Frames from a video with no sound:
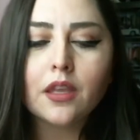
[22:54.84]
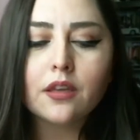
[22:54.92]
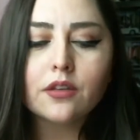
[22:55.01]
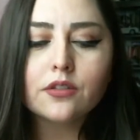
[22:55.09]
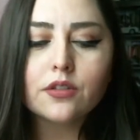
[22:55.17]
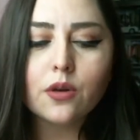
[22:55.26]

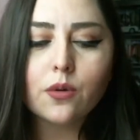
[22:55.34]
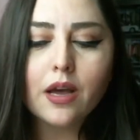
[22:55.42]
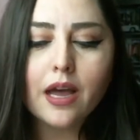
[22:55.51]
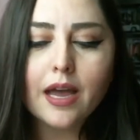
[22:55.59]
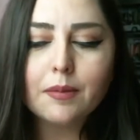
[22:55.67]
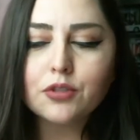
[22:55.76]
So
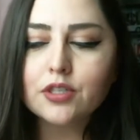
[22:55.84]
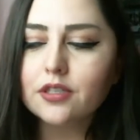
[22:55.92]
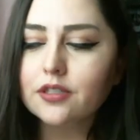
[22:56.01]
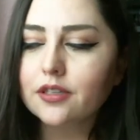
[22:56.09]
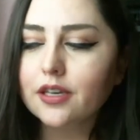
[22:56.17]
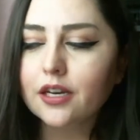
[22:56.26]
I'm
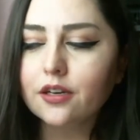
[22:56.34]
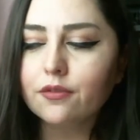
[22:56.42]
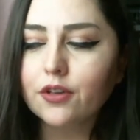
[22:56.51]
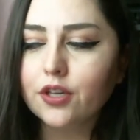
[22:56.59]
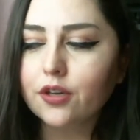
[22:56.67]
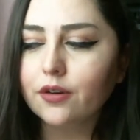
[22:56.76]
just kind of
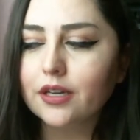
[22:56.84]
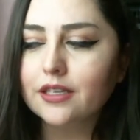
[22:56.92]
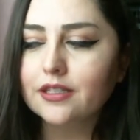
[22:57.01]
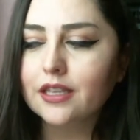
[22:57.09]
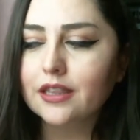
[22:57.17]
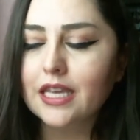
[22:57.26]

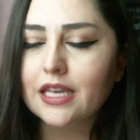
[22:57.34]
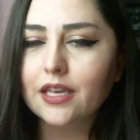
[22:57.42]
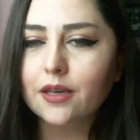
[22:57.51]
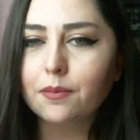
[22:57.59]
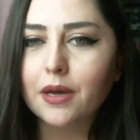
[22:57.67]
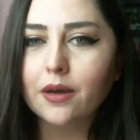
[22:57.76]
curious and
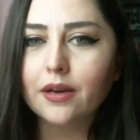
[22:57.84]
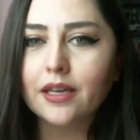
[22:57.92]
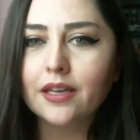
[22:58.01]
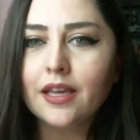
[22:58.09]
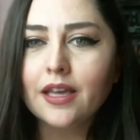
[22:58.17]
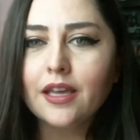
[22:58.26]
thinking about
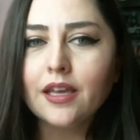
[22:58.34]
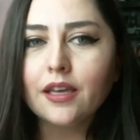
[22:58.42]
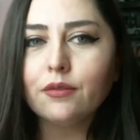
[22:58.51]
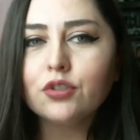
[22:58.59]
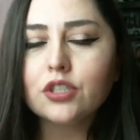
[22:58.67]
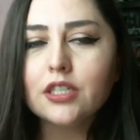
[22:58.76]
it.
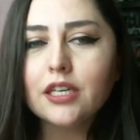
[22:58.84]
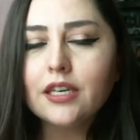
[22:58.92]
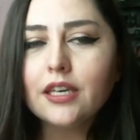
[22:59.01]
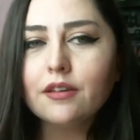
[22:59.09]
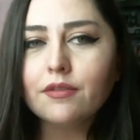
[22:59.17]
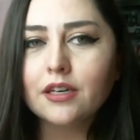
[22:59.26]
If she
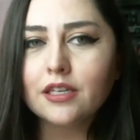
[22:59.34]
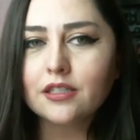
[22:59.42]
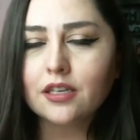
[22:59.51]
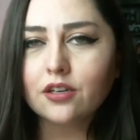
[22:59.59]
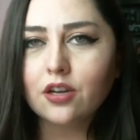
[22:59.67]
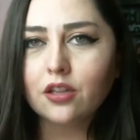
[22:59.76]
even is
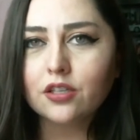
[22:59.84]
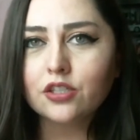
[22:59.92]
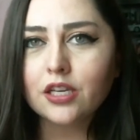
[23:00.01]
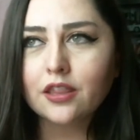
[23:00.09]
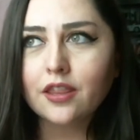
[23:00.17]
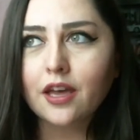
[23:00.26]

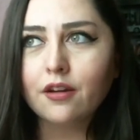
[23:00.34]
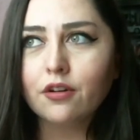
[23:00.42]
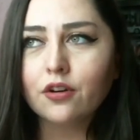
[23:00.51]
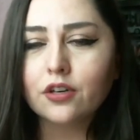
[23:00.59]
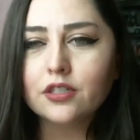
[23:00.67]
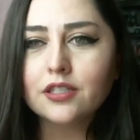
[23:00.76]
acknowledging that
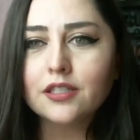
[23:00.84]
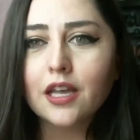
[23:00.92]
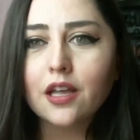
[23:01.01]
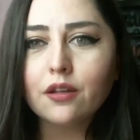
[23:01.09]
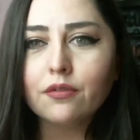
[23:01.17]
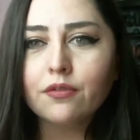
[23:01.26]

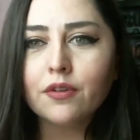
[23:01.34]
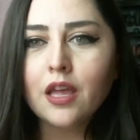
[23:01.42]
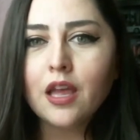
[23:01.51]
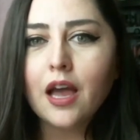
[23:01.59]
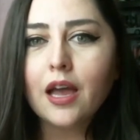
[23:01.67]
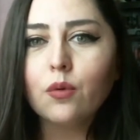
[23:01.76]
herself,
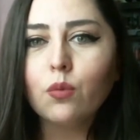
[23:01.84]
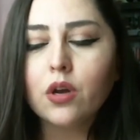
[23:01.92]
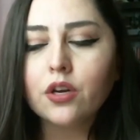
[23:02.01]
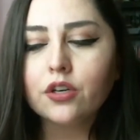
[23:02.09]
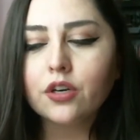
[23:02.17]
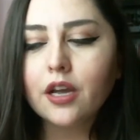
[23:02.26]
I
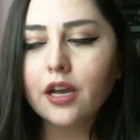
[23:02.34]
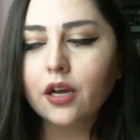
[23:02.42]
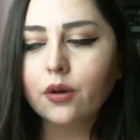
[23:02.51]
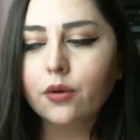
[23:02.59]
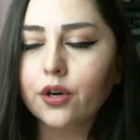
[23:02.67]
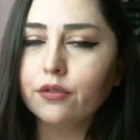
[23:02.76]
wonder
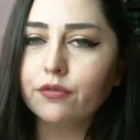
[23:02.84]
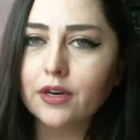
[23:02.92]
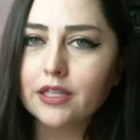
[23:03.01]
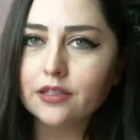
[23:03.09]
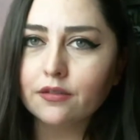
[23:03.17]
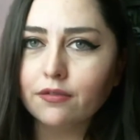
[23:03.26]
how
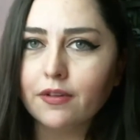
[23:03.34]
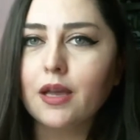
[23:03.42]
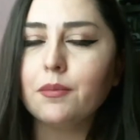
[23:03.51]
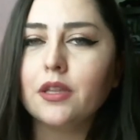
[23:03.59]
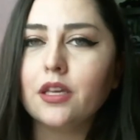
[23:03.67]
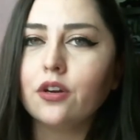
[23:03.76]
friends and
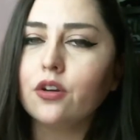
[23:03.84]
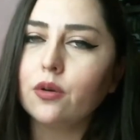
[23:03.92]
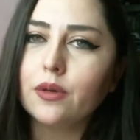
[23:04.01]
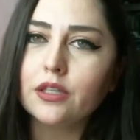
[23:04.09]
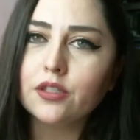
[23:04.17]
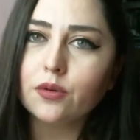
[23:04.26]
family are
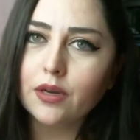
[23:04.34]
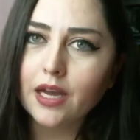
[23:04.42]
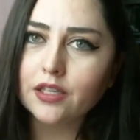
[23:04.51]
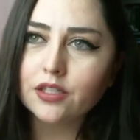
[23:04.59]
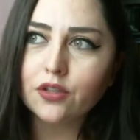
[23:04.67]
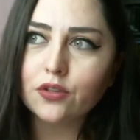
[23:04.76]
going to
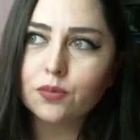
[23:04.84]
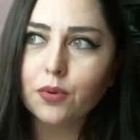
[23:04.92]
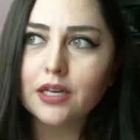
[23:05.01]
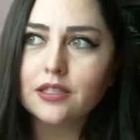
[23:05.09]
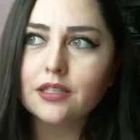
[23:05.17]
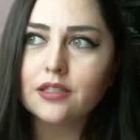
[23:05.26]
react to those
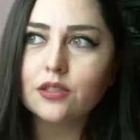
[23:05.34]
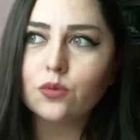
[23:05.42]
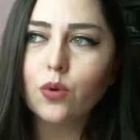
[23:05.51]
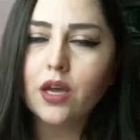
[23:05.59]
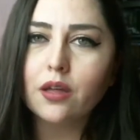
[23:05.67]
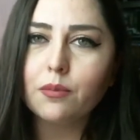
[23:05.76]
prices as
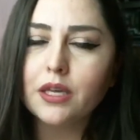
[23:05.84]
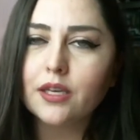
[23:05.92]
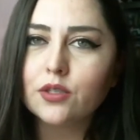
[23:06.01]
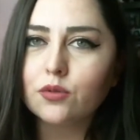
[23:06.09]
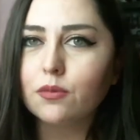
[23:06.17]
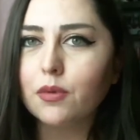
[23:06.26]
well.
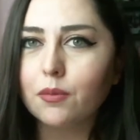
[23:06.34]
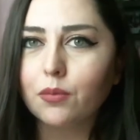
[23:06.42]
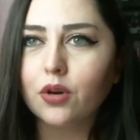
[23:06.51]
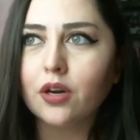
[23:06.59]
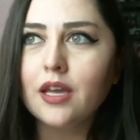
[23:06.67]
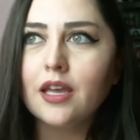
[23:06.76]
Because
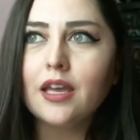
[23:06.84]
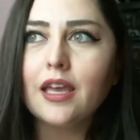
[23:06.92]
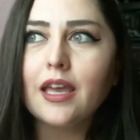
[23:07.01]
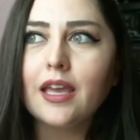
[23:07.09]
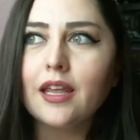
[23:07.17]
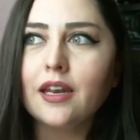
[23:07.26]
remember,
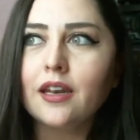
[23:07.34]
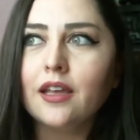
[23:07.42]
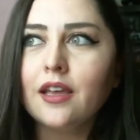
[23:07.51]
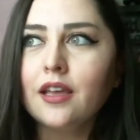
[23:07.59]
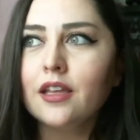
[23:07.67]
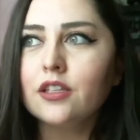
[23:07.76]
in
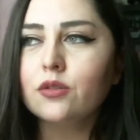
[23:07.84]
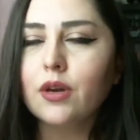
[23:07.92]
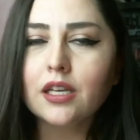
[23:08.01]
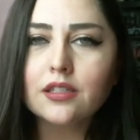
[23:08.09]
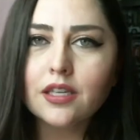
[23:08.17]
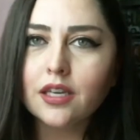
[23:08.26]

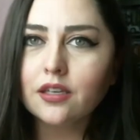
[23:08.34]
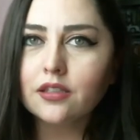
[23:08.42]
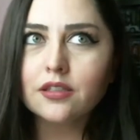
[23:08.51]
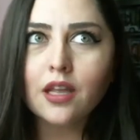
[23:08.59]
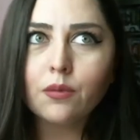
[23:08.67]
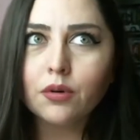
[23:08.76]
direct
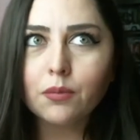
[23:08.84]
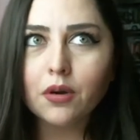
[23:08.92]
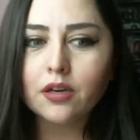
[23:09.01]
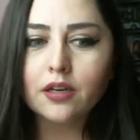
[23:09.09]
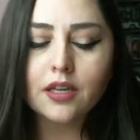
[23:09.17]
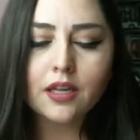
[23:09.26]
sales, network
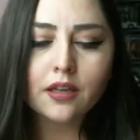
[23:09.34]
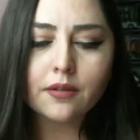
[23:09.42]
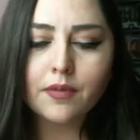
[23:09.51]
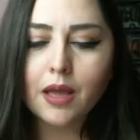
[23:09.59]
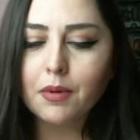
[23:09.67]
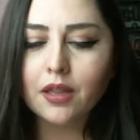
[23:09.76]

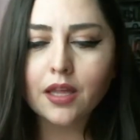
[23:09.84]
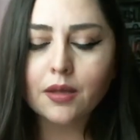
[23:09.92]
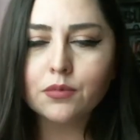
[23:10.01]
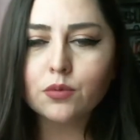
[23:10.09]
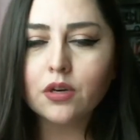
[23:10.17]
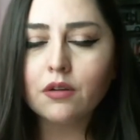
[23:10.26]
marketing,
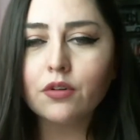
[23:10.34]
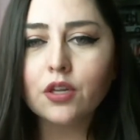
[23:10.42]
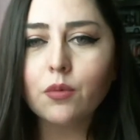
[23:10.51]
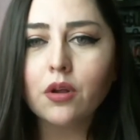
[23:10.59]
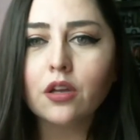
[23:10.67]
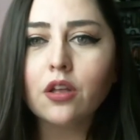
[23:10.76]
MLMs, whatever
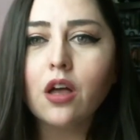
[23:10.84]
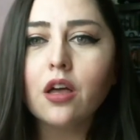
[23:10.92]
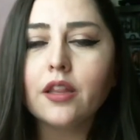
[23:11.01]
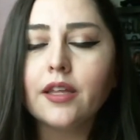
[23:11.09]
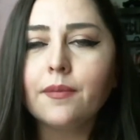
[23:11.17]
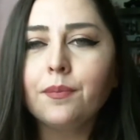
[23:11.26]
you want to
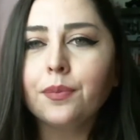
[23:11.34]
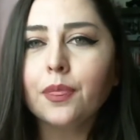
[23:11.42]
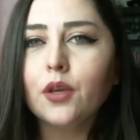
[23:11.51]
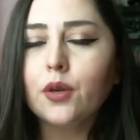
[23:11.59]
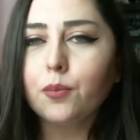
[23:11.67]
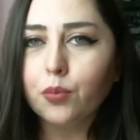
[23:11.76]
call it,
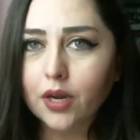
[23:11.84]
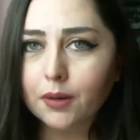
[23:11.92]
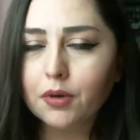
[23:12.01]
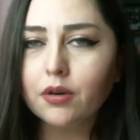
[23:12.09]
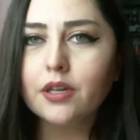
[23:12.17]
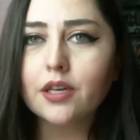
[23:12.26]
your
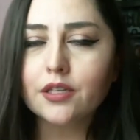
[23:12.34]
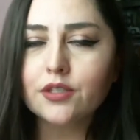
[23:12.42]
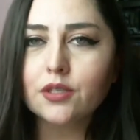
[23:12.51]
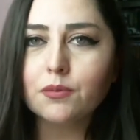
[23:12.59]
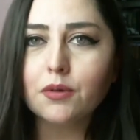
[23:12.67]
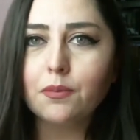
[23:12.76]
primary
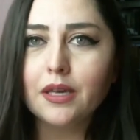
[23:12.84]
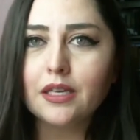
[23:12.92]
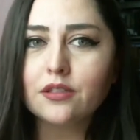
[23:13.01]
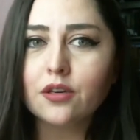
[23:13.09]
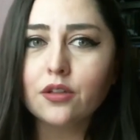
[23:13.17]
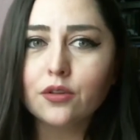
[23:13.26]
customer
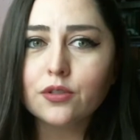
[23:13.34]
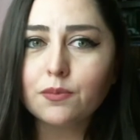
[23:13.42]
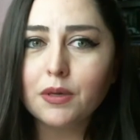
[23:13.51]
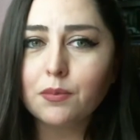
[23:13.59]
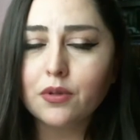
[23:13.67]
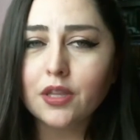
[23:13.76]
base are those
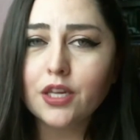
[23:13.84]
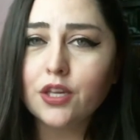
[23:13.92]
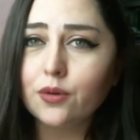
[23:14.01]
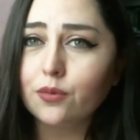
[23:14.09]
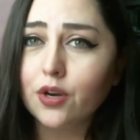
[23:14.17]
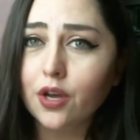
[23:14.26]
people that
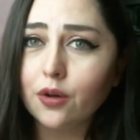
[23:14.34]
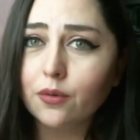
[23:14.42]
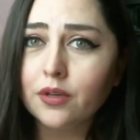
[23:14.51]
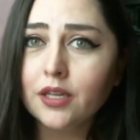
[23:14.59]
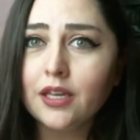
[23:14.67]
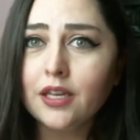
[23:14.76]
you
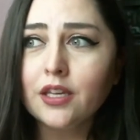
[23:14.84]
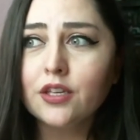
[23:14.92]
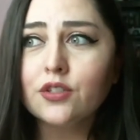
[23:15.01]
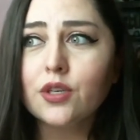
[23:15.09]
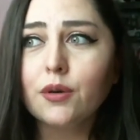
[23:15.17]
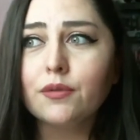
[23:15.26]
know.
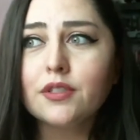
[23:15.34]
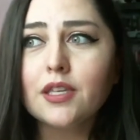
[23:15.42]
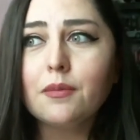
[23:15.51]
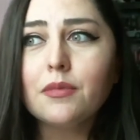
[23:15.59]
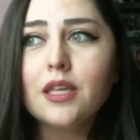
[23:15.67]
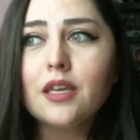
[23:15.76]
So if
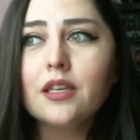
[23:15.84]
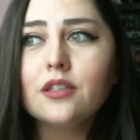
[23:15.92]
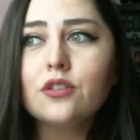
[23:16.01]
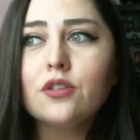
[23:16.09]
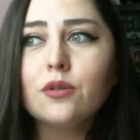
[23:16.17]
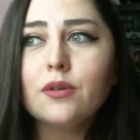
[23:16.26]
something
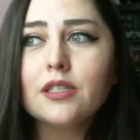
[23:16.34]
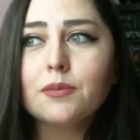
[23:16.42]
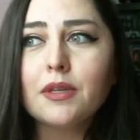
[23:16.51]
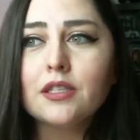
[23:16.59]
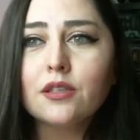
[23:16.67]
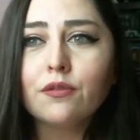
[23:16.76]
is too
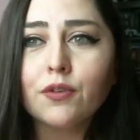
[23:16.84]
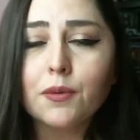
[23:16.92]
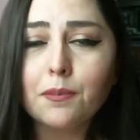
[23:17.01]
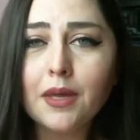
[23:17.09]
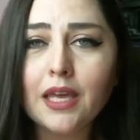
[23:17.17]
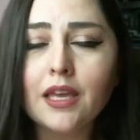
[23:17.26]
expensive for
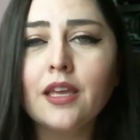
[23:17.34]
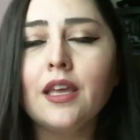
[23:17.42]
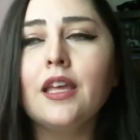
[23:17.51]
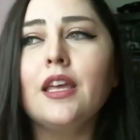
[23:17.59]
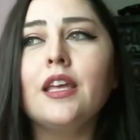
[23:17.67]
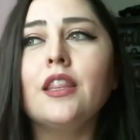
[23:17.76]
me,
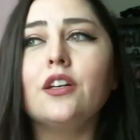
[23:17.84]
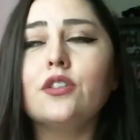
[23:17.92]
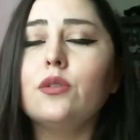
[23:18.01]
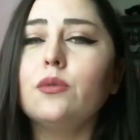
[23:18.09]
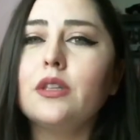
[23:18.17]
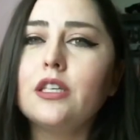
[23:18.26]
there's
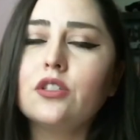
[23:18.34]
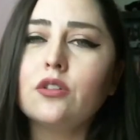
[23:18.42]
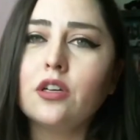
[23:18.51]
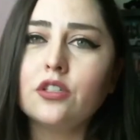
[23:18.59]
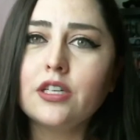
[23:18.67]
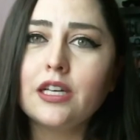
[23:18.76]
a really
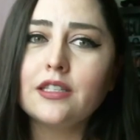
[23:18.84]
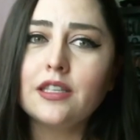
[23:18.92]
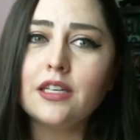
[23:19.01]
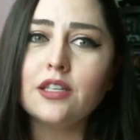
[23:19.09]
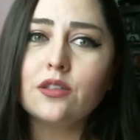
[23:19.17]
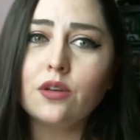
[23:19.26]
strong chance
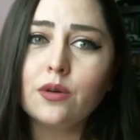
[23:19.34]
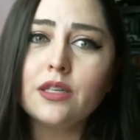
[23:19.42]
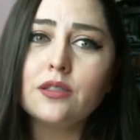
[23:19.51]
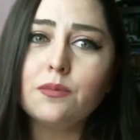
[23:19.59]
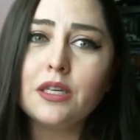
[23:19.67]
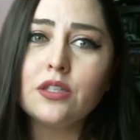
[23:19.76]
that it's going
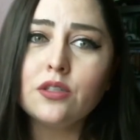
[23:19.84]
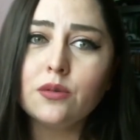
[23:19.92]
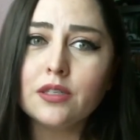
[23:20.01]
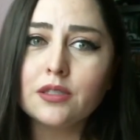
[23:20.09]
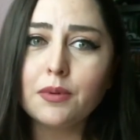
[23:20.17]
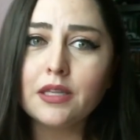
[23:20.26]
to be too
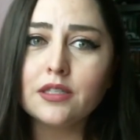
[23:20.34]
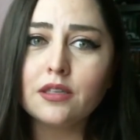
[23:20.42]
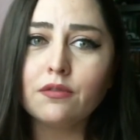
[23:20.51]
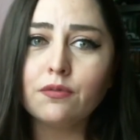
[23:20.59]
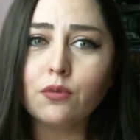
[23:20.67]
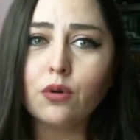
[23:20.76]

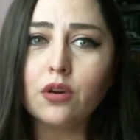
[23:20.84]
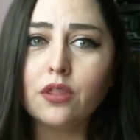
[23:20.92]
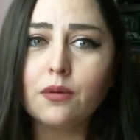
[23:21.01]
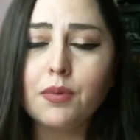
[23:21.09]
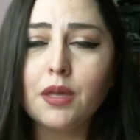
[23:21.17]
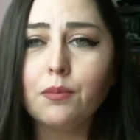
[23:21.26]
expensive for
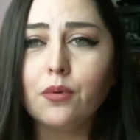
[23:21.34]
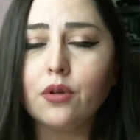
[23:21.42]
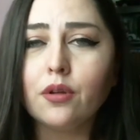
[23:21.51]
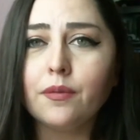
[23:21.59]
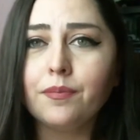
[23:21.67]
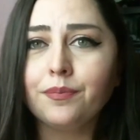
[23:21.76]
the
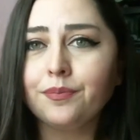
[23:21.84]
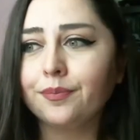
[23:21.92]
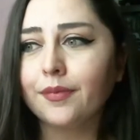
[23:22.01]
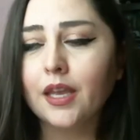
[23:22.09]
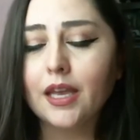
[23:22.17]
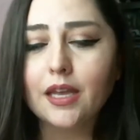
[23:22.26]
people
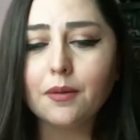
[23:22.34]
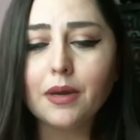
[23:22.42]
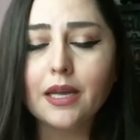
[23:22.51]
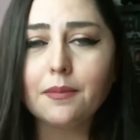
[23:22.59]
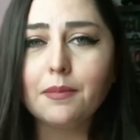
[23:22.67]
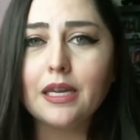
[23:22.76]
in
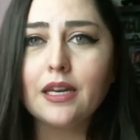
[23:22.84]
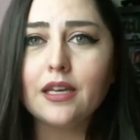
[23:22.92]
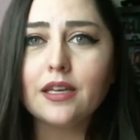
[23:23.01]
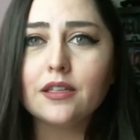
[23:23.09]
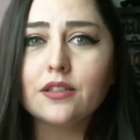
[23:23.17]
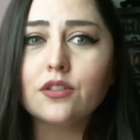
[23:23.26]
my
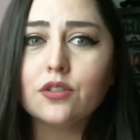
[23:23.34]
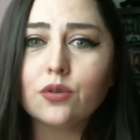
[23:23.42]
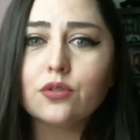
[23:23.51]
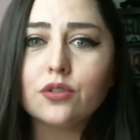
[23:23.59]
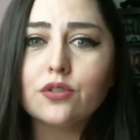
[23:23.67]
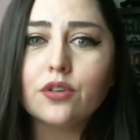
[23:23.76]
immediate
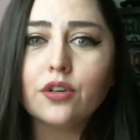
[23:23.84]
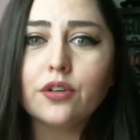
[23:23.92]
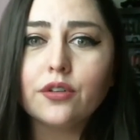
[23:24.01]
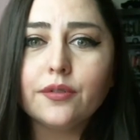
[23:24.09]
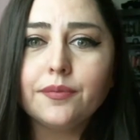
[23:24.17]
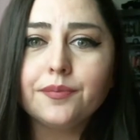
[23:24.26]
social circle.